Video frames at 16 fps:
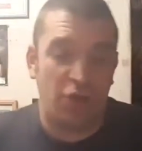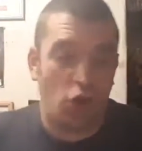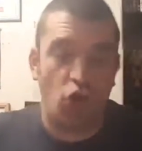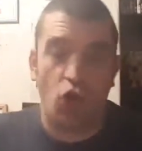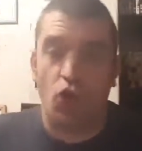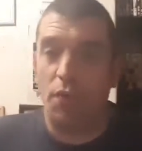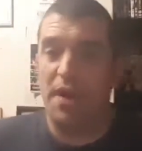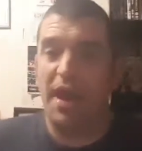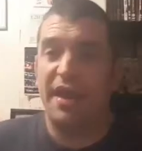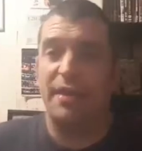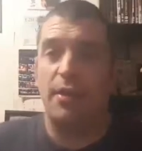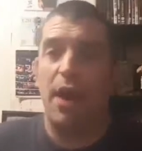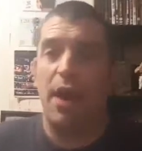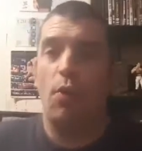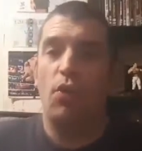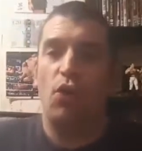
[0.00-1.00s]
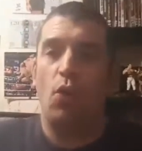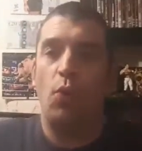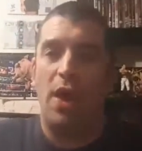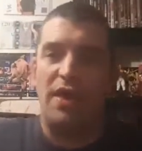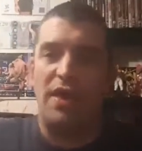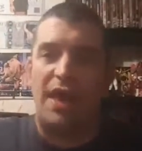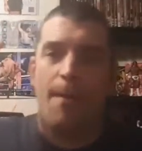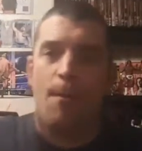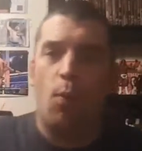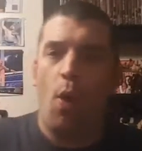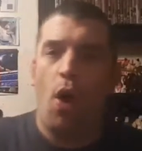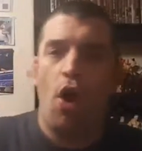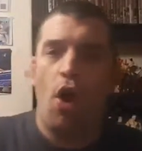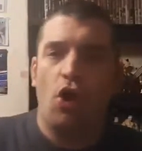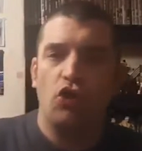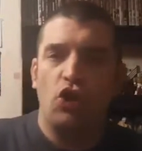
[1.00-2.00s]
So coming out with that
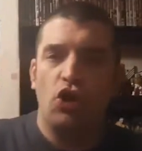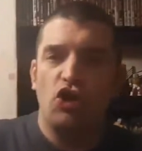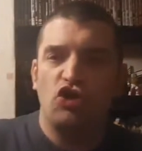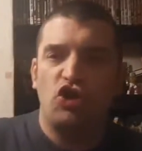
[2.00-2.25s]
1,